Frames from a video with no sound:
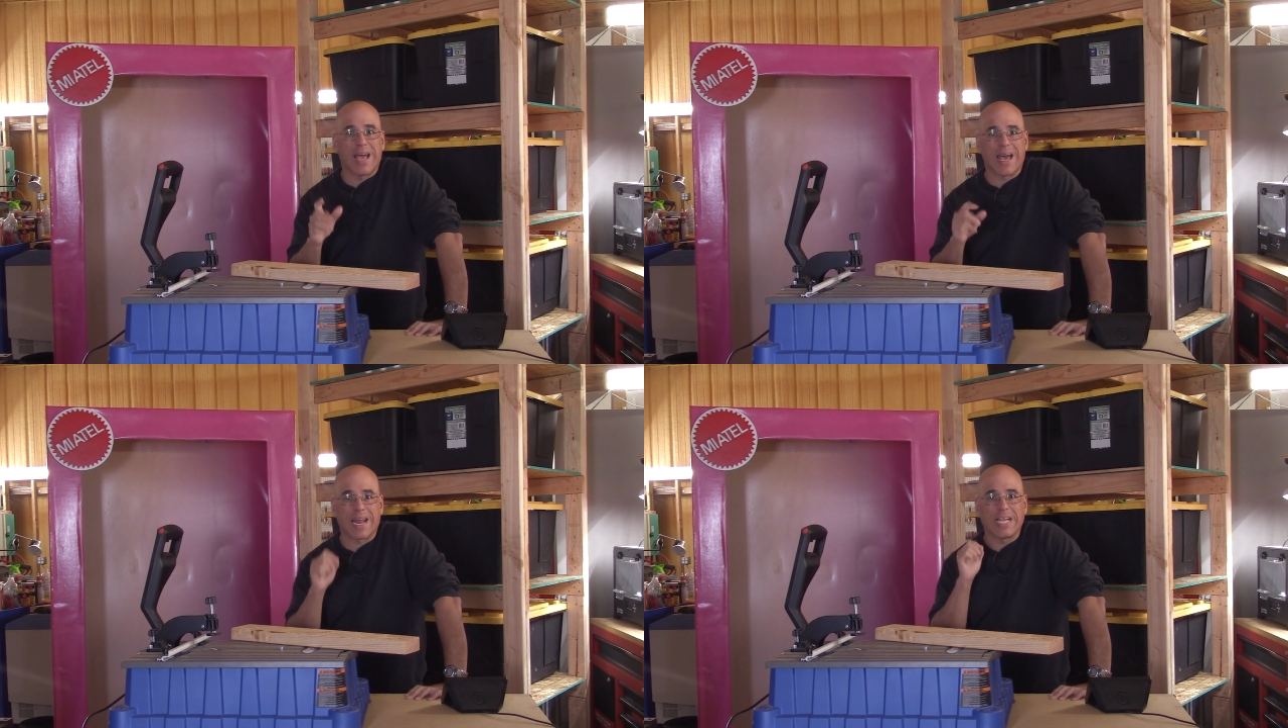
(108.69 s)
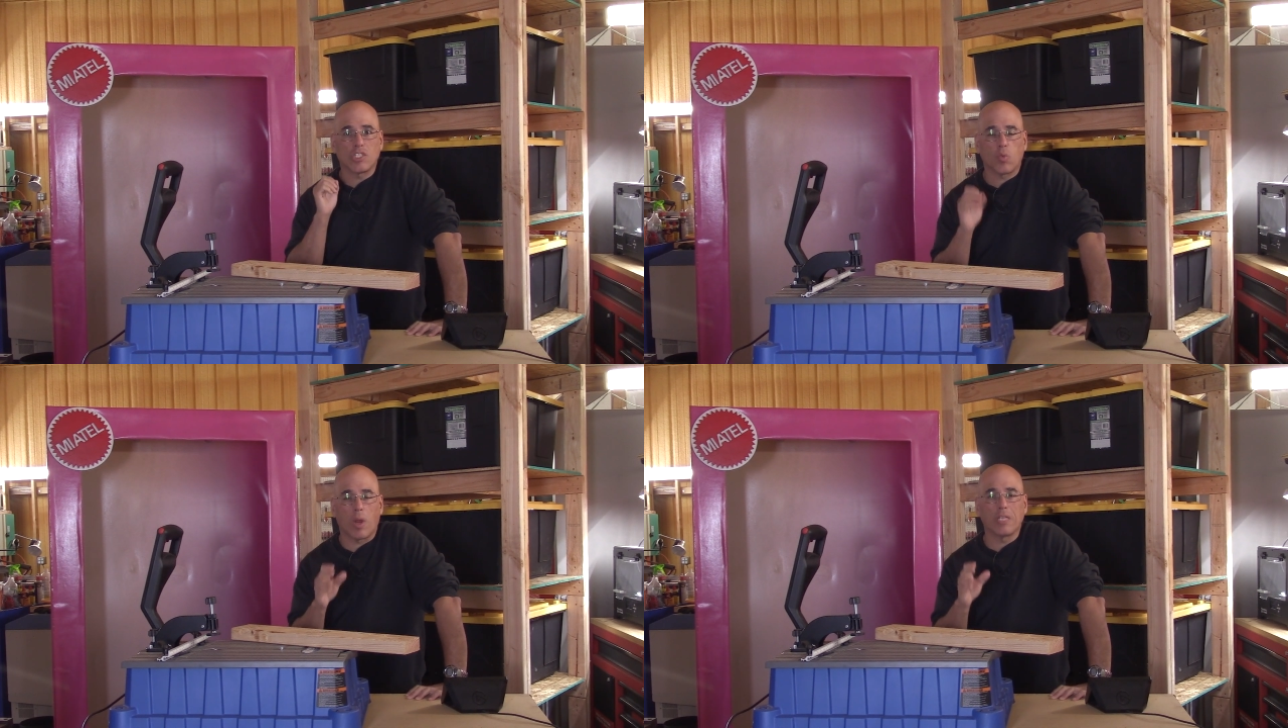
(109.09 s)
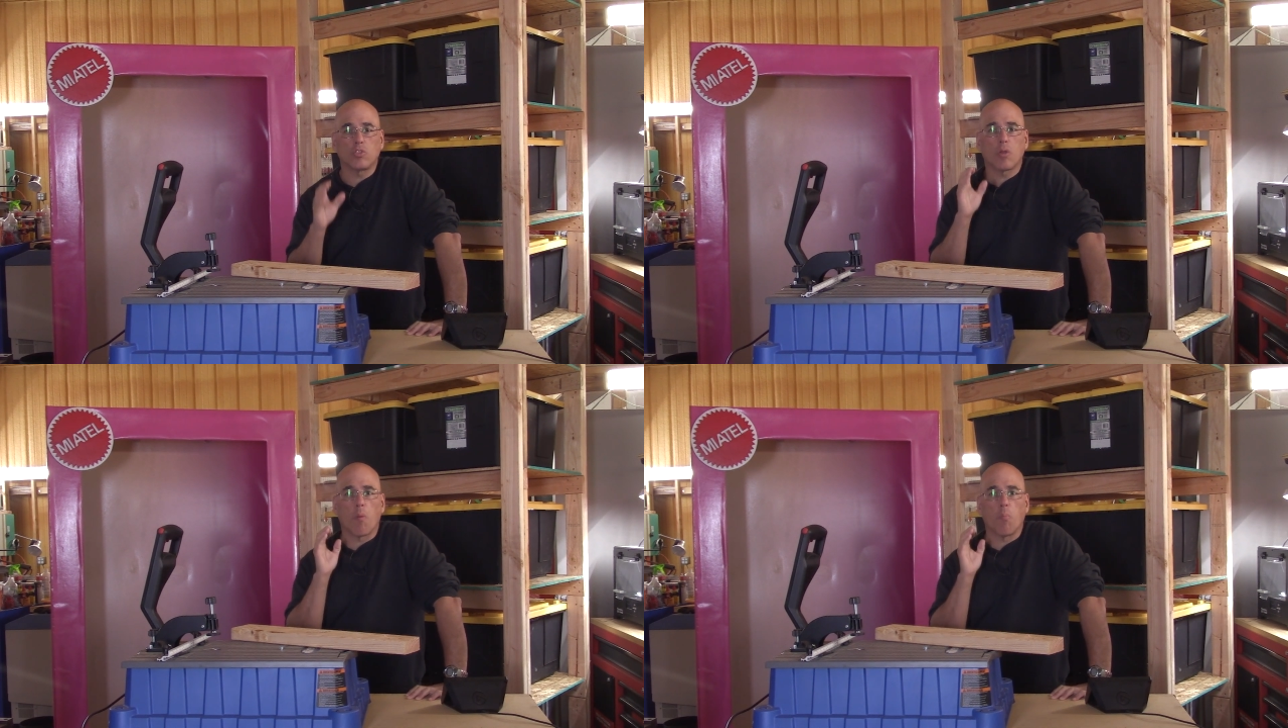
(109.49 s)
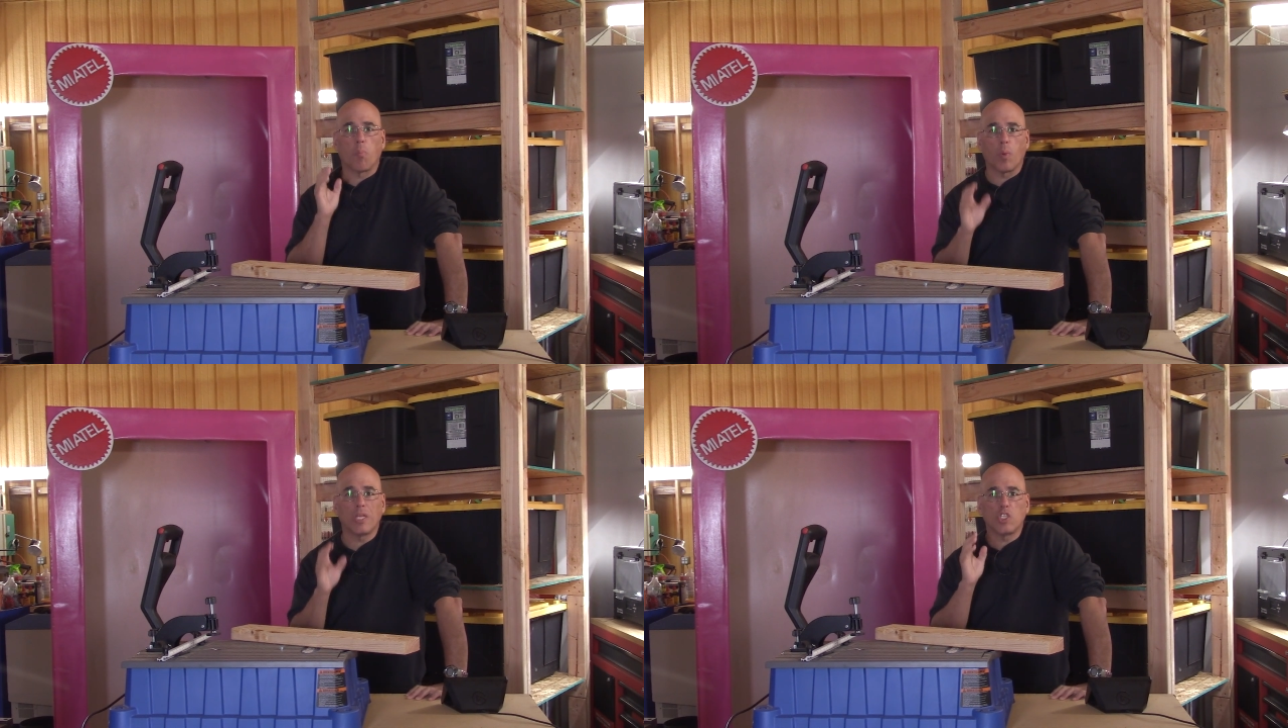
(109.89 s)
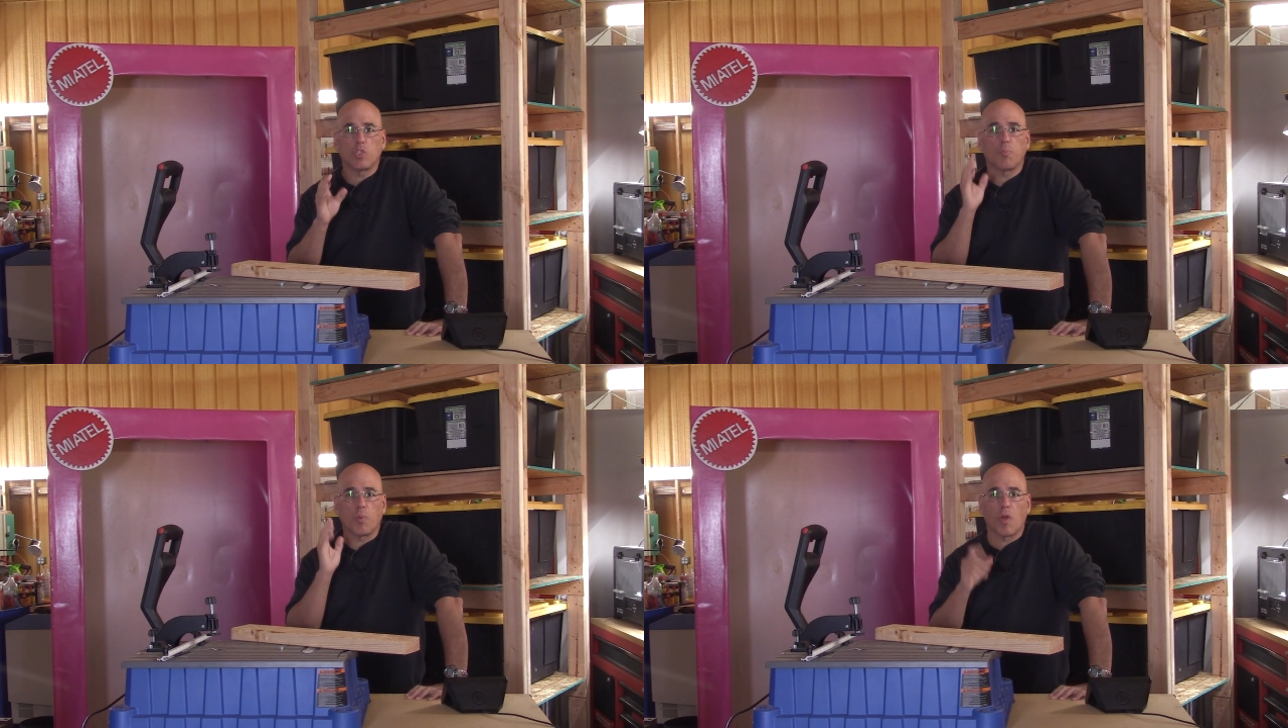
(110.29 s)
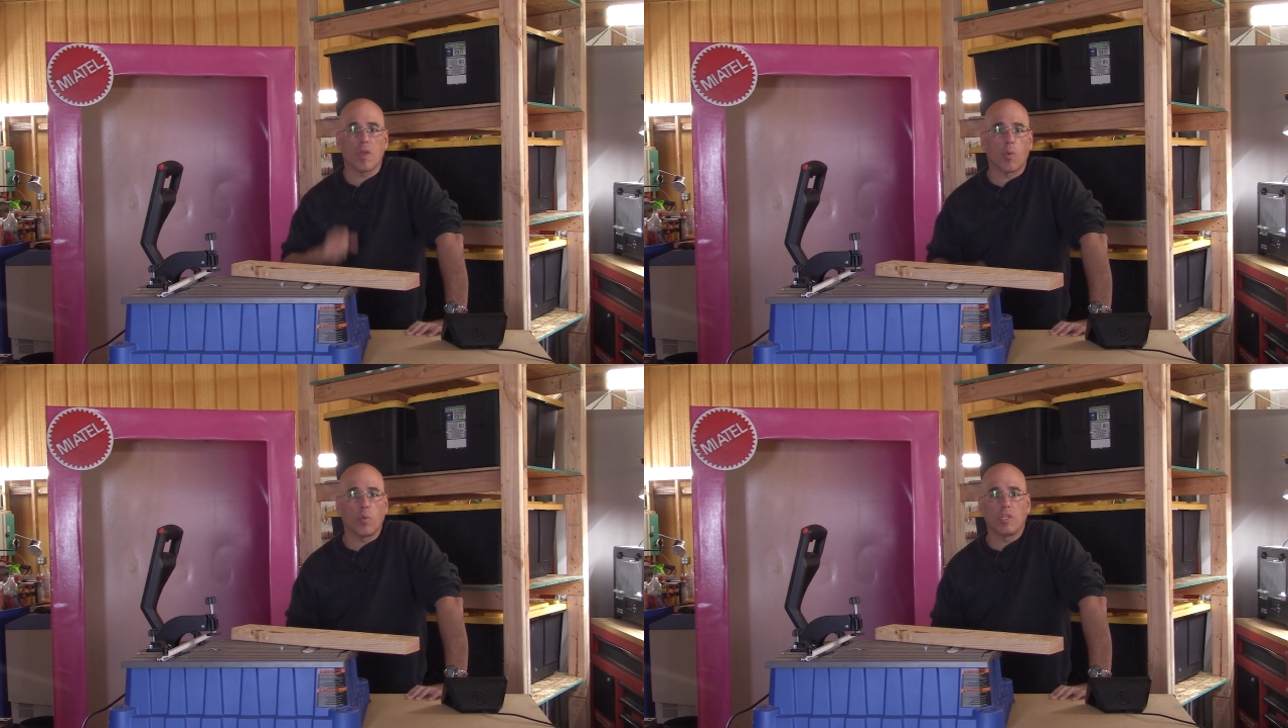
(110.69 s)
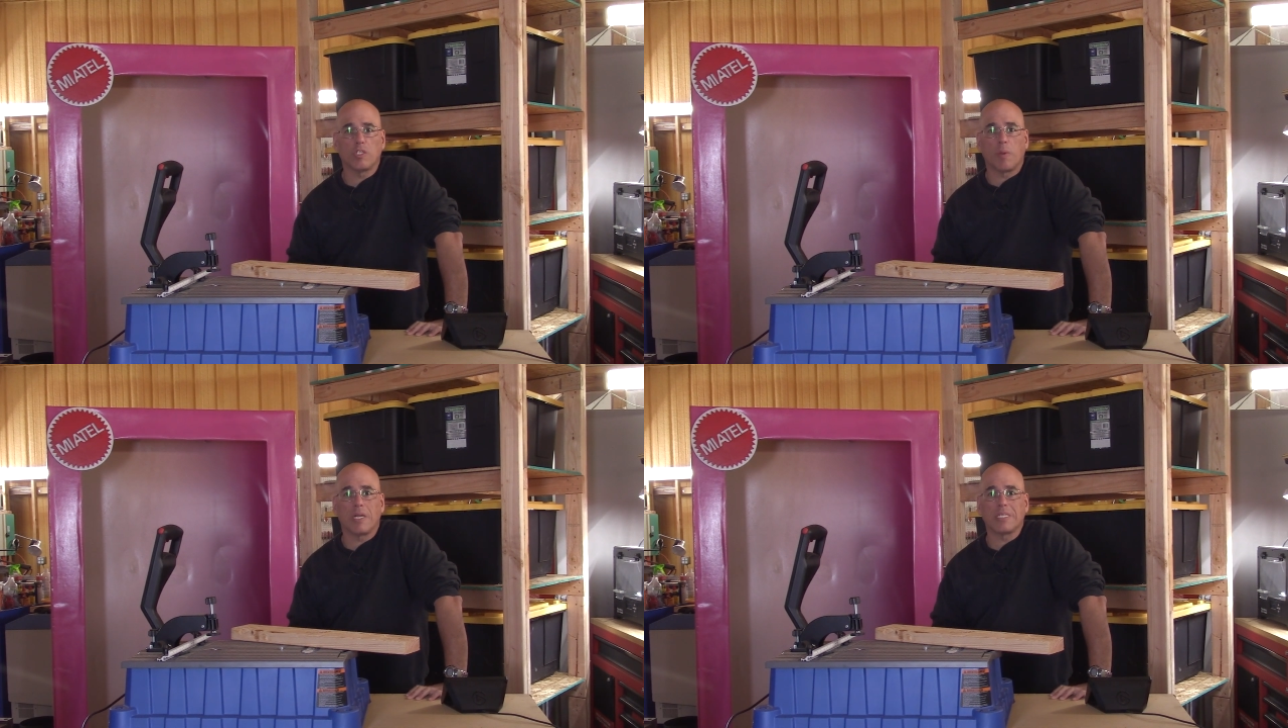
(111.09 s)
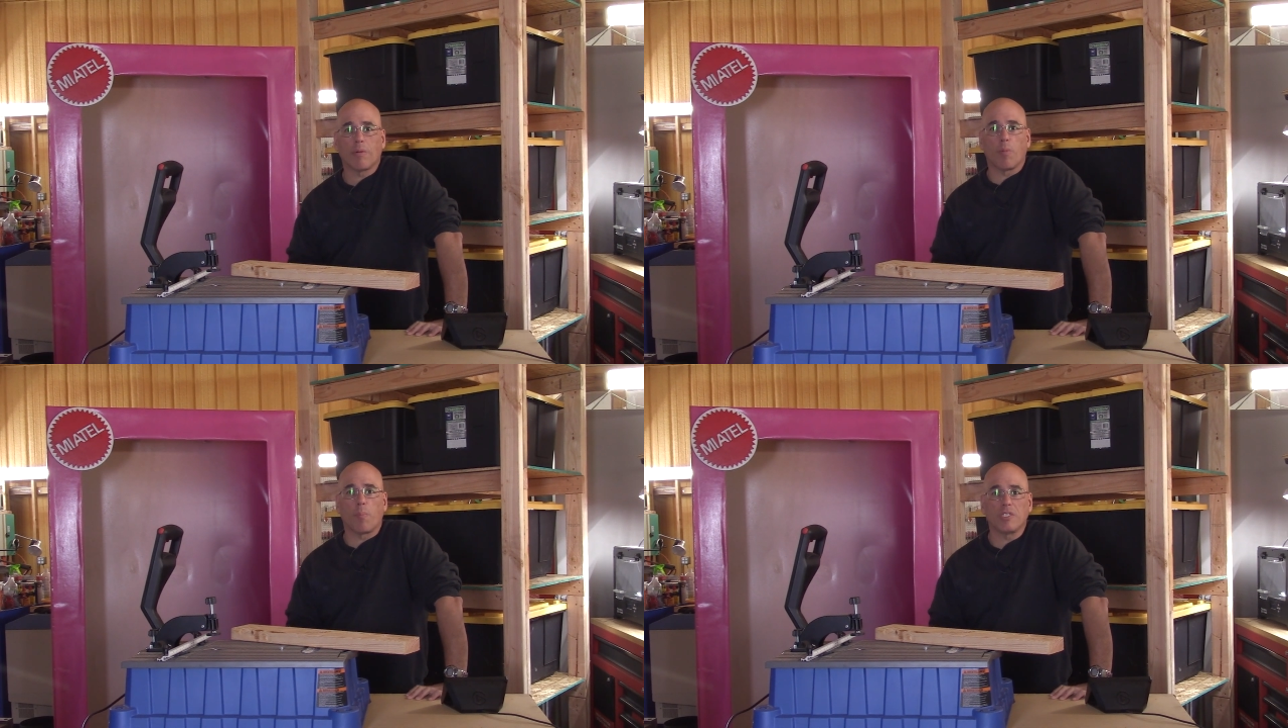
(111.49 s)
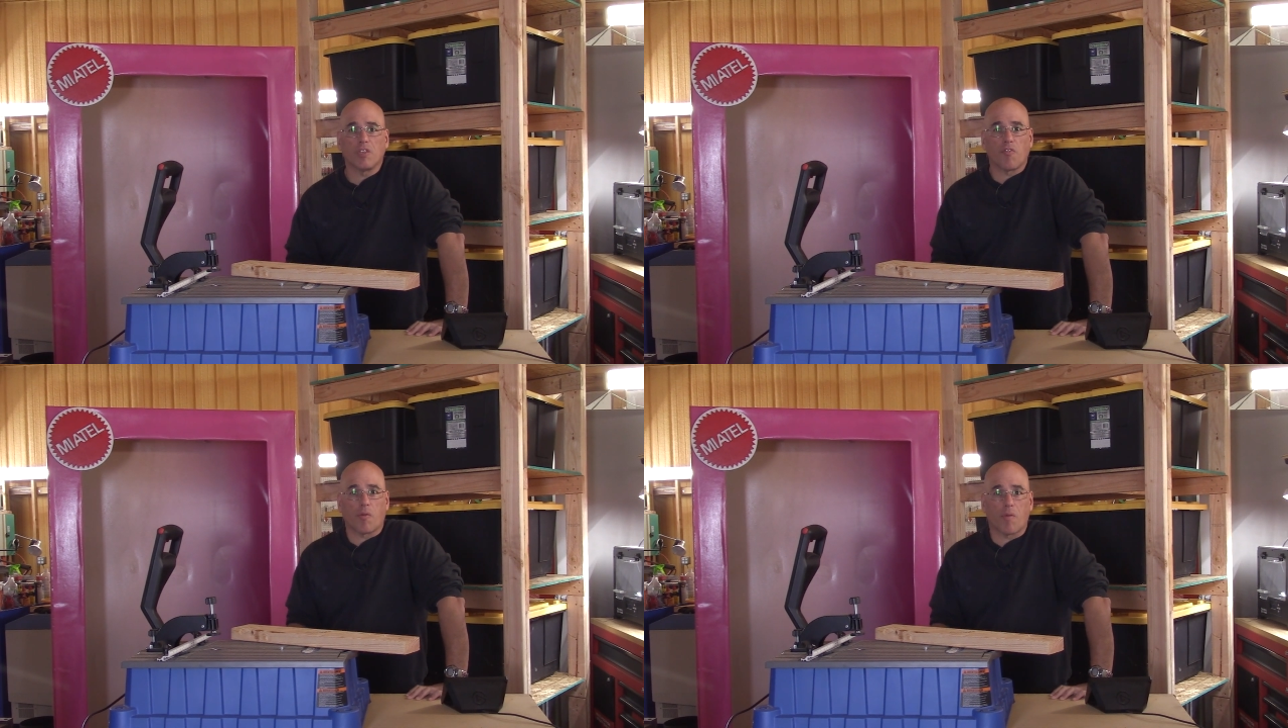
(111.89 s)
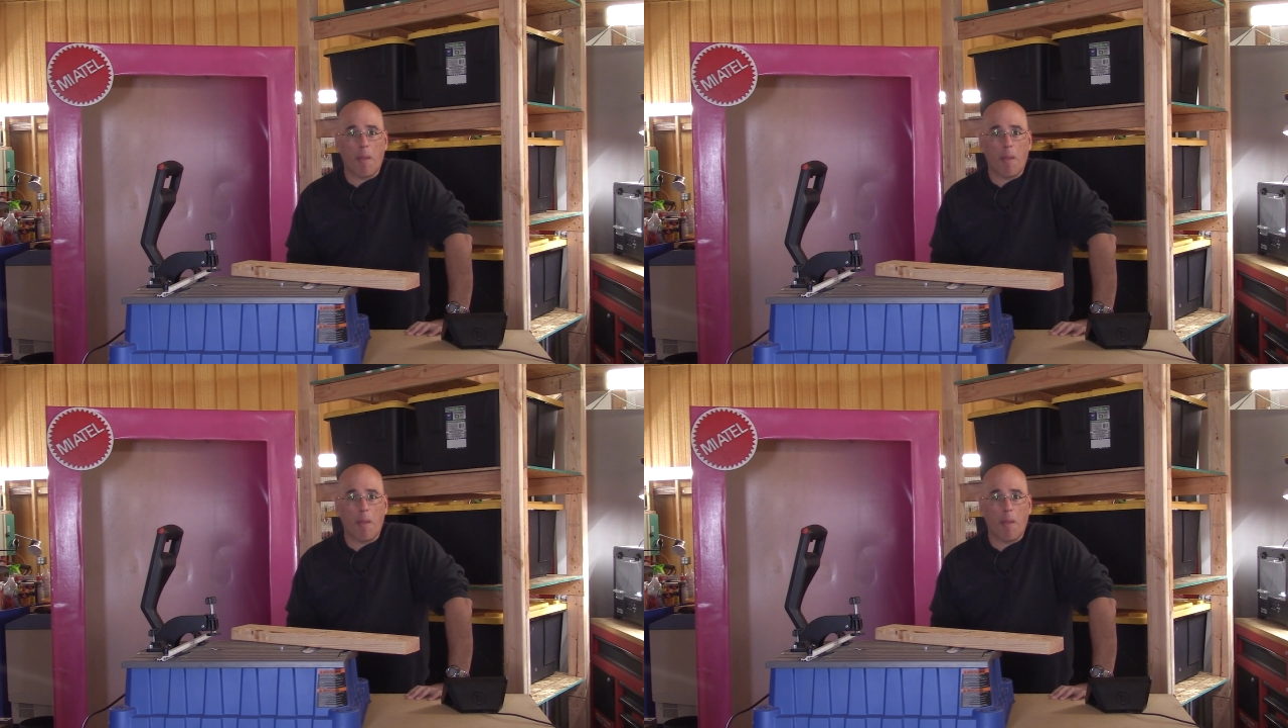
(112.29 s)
had I tried to complete this project with this veritable piece of crap